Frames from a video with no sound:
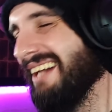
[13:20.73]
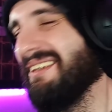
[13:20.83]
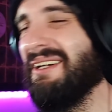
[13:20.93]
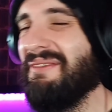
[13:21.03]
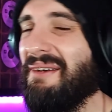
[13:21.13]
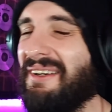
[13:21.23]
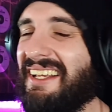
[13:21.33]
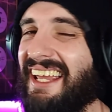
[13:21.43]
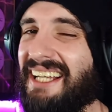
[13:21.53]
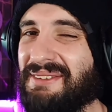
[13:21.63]
Don't know if that one at
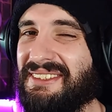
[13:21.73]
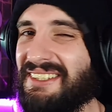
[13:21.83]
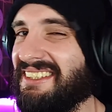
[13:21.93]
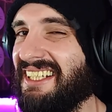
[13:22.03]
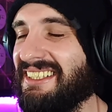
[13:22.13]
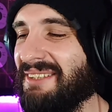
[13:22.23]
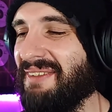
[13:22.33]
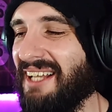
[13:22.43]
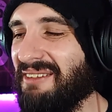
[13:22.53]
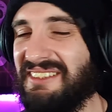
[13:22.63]
the end was judging. I just
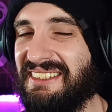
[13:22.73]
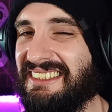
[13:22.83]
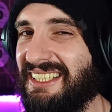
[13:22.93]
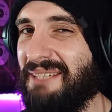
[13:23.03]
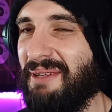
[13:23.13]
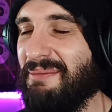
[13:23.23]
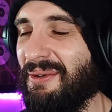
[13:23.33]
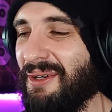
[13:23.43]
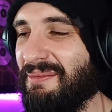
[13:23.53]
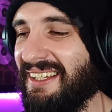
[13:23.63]
think that was a sleepy
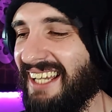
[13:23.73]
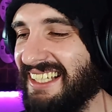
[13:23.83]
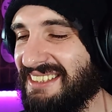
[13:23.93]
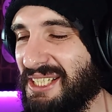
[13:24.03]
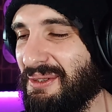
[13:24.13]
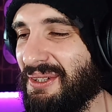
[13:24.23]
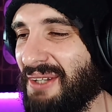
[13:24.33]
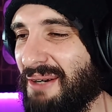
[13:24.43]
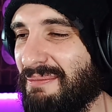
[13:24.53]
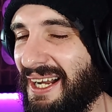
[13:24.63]
boy. But yes, they will
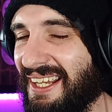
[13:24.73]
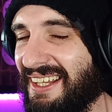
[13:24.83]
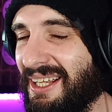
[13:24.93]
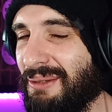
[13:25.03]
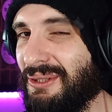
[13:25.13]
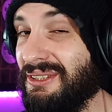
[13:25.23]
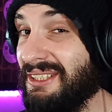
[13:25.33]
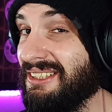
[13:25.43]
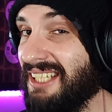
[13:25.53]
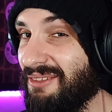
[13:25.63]
not bite. They will
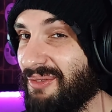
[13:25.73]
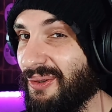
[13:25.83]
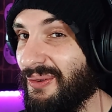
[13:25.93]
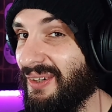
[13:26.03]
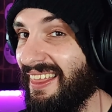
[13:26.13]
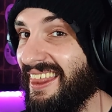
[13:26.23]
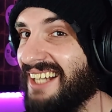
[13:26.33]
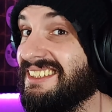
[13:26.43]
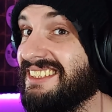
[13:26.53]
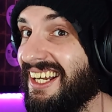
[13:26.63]
just give you
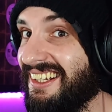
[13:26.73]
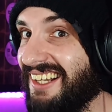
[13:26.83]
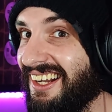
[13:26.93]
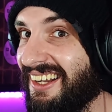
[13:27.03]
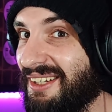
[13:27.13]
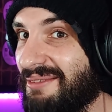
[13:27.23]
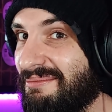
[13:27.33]
that side eye.